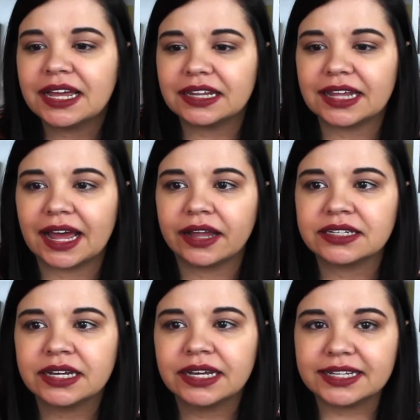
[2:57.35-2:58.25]

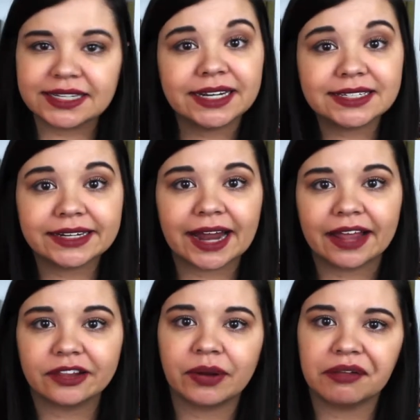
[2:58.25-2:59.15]
that is hinted
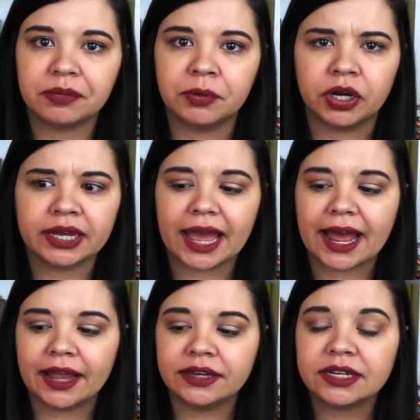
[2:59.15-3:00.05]
at throughout the book,
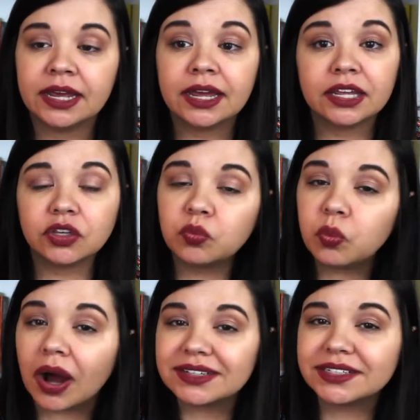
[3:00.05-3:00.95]
and you
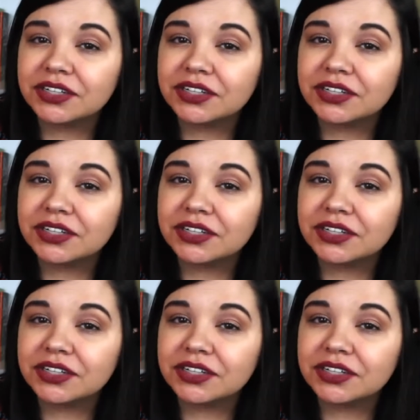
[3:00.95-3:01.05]
want to